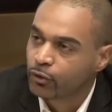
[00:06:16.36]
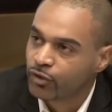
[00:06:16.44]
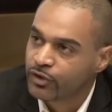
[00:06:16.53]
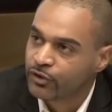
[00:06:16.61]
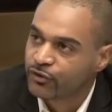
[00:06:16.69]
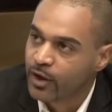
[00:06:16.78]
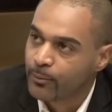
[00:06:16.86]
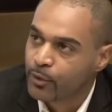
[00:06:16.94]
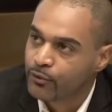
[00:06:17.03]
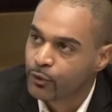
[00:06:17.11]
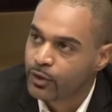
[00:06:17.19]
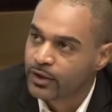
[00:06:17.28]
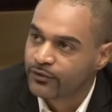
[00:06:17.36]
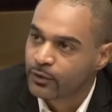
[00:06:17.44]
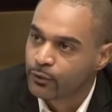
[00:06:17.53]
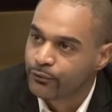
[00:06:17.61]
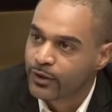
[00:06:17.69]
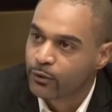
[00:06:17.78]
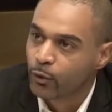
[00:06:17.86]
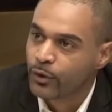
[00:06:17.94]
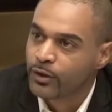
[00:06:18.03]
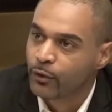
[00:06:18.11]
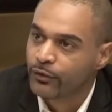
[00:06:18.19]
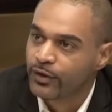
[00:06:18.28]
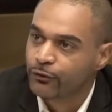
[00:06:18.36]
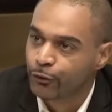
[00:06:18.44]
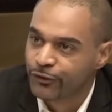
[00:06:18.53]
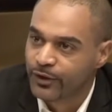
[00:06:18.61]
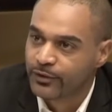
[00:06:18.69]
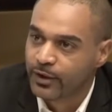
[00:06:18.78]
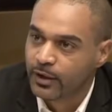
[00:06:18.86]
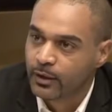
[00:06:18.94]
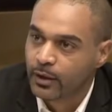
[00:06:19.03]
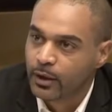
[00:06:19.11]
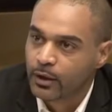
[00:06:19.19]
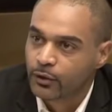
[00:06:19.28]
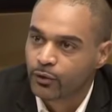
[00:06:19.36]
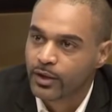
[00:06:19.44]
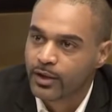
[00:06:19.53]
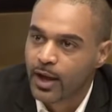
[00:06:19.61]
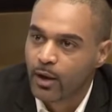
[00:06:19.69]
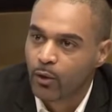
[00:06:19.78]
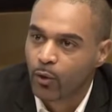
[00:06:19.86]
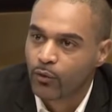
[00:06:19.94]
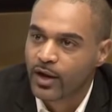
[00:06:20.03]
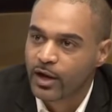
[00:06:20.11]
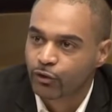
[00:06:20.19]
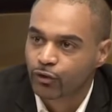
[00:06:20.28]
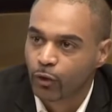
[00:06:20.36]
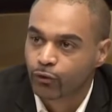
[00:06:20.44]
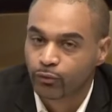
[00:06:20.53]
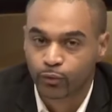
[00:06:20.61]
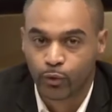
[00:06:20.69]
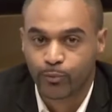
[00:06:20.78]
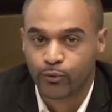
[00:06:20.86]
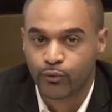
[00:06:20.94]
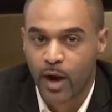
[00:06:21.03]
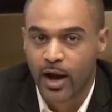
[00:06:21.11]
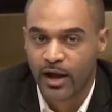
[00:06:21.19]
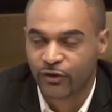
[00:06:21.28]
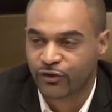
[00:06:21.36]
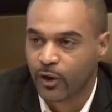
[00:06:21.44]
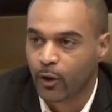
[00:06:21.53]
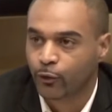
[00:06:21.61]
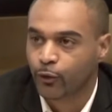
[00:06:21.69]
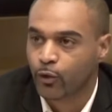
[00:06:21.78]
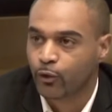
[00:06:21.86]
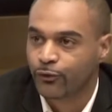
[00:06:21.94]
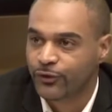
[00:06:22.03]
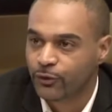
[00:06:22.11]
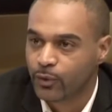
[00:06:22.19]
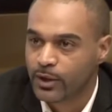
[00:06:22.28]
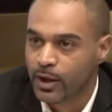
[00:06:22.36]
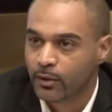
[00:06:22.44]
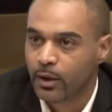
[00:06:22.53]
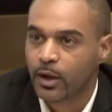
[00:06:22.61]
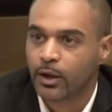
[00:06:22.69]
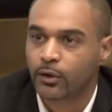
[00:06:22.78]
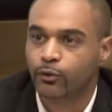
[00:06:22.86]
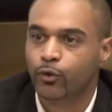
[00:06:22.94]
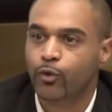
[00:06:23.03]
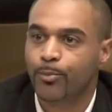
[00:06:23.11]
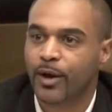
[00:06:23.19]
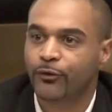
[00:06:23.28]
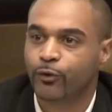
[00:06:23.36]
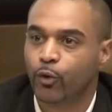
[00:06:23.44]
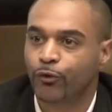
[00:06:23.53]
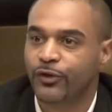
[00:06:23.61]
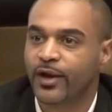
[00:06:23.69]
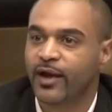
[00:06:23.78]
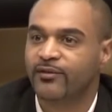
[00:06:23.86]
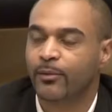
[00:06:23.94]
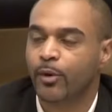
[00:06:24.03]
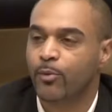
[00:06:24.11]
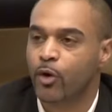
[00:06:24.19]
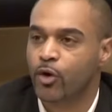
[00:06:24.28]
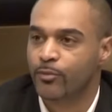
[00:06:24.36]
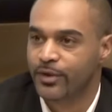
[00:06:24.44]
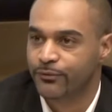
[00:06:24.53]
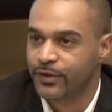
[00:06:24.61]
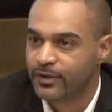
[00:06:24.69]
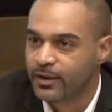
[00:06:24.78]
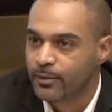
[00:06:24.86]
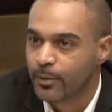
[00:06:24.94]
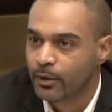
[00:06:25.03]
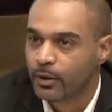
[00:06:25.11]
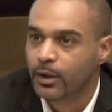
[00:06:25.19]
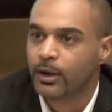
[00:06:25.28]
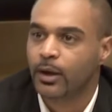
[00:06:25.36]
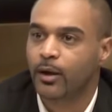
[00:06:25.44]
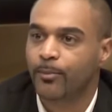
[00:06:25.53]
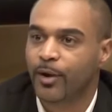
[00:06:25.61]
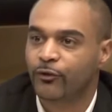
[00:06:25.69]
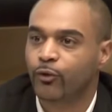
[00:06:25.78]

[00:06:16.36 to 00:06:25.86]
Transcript: The second element that I wanted to insist on was the fact that there are societies in, in which one can act as a responsible citizen.